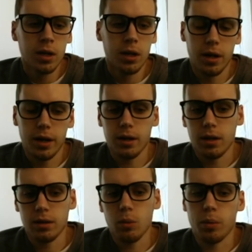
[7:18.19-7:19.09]

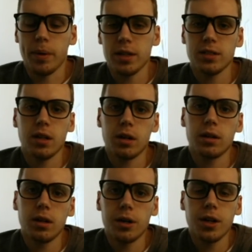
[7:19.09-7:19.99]
based on
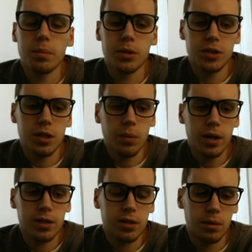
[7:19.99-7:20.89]
our numbers anyways,